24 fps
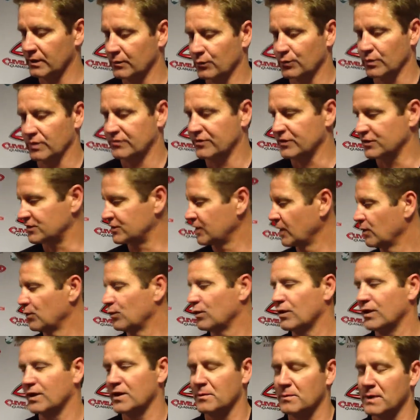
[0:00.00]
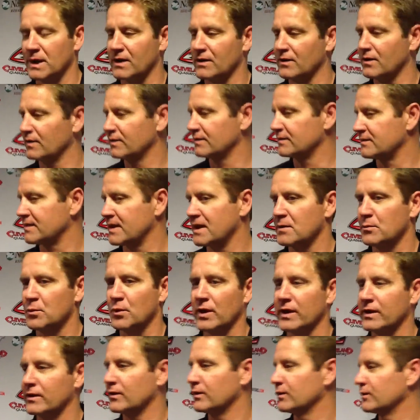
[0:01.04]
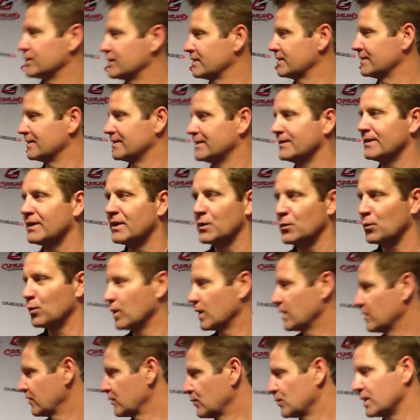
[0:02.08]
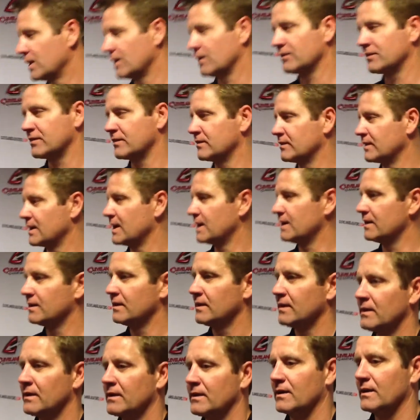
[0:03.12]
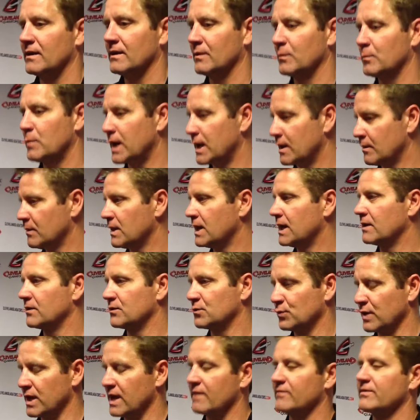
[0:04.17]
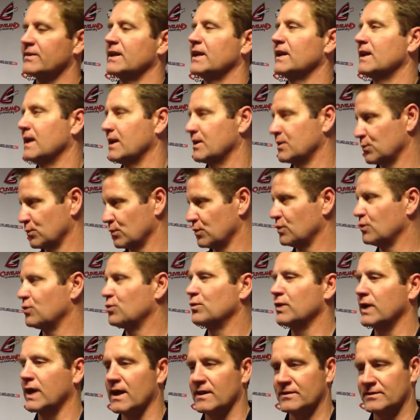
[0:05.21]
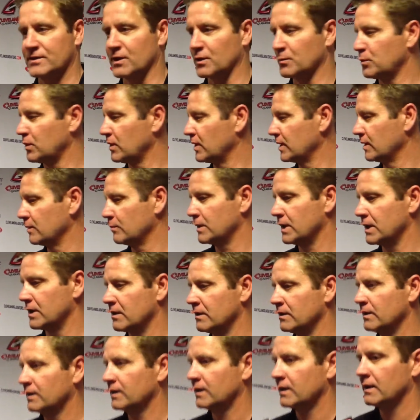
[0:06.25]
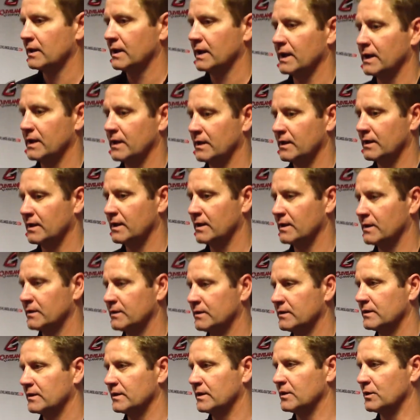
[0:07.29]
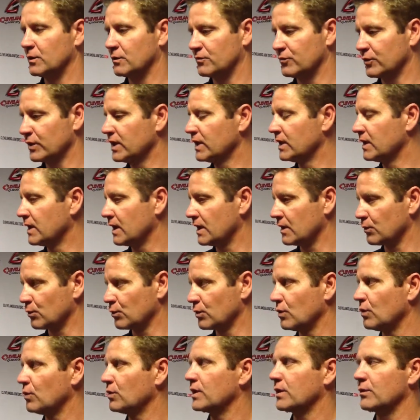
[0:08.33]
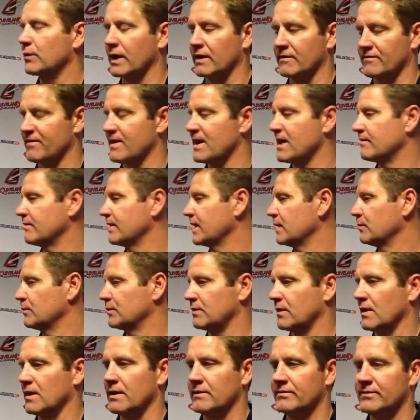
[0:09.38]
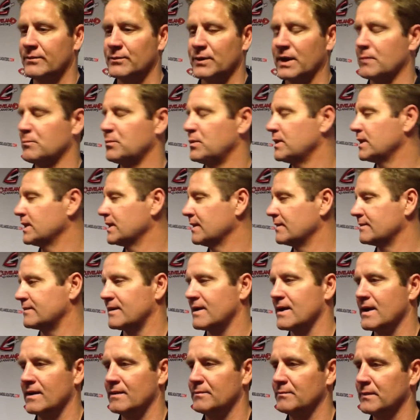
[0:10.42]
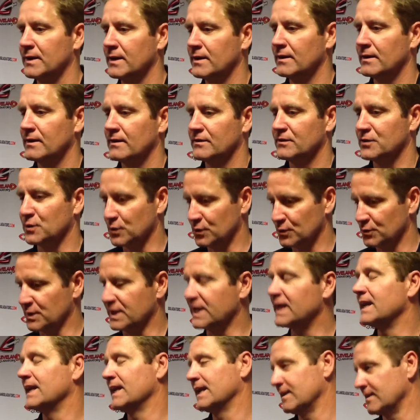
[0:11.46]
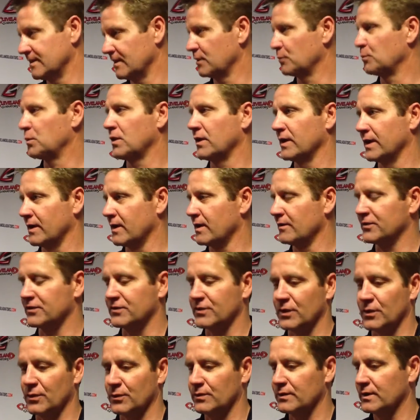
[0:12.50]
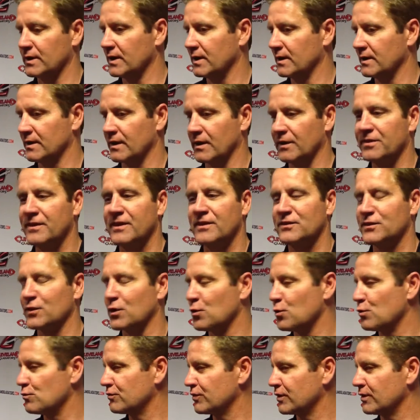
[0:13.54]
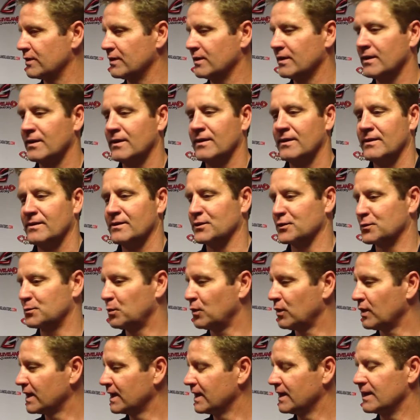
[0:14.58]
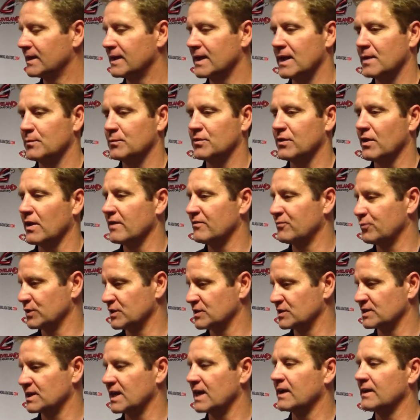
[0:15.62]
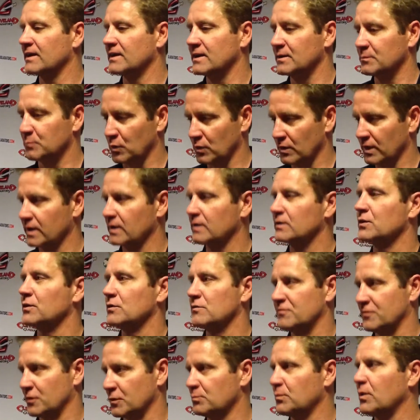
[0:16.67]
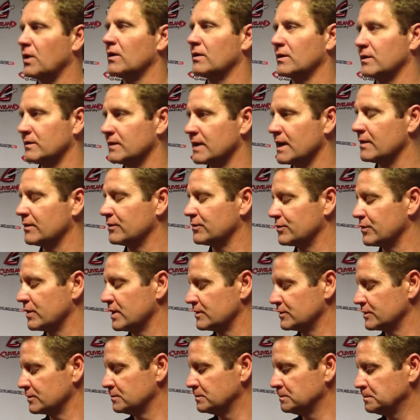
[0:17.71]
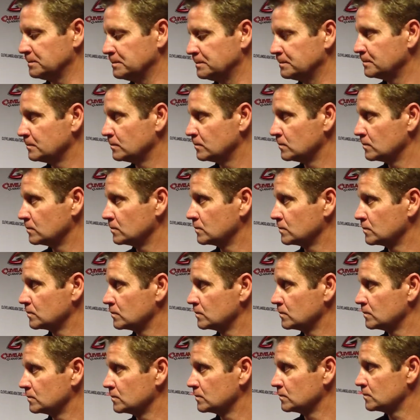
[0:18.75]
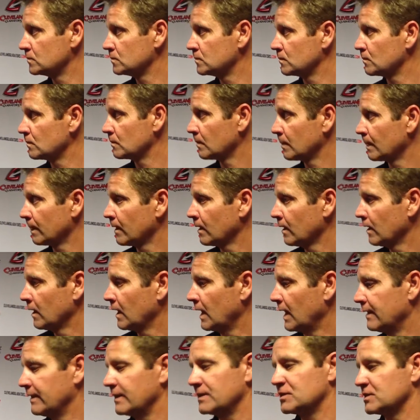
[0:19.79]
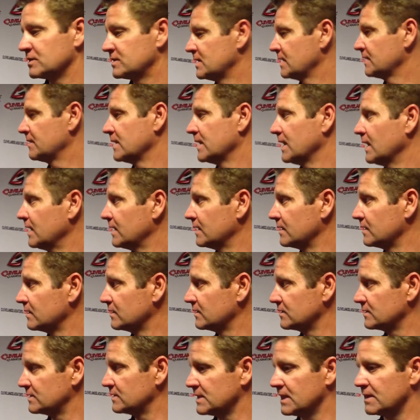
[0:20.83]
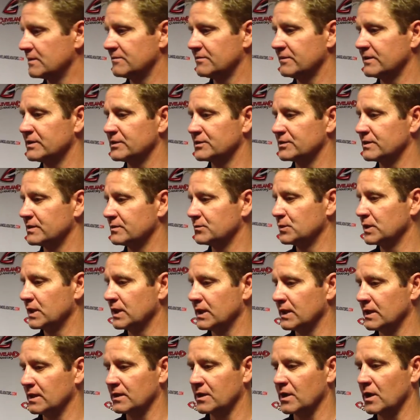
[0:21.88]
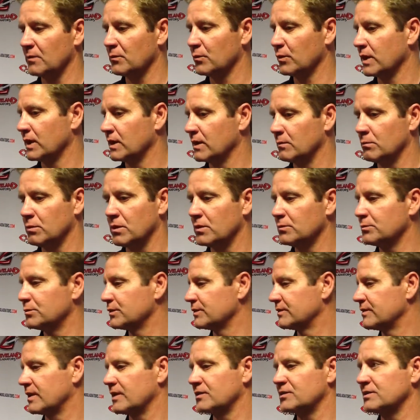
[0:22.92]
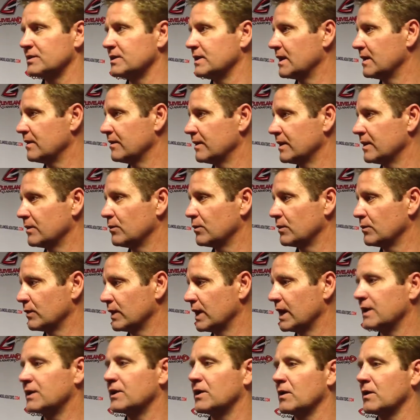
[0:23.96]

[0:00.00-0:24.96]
if you start worrying about all the tiebreakers and where everyone else is at, uh, bottom line is we have to get on a roll. We got to start playing better, and uh, you know if we can get on a roll here, we got five games left. We have plenty of time to get into the playoffs. So uh, nothing's over. There's plenty of games left. We just got to get playing good football here down the stretch. What was most disappointing tonight? I think just at the end, just not finishing. We had a cup, we had a blown protection down there when we had to